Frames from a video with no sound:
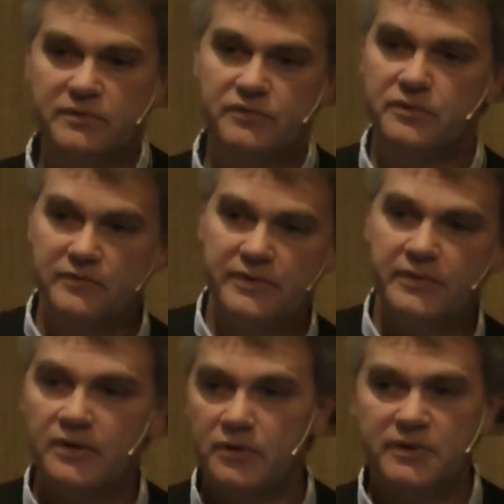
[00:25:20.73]
If you're
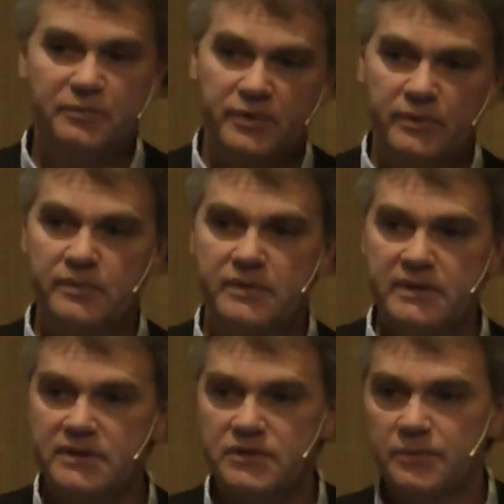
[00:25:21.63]
very low, then probably
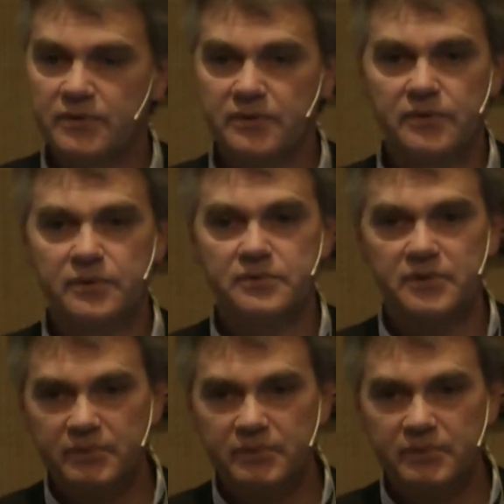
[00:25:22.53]
there's something wrong with you.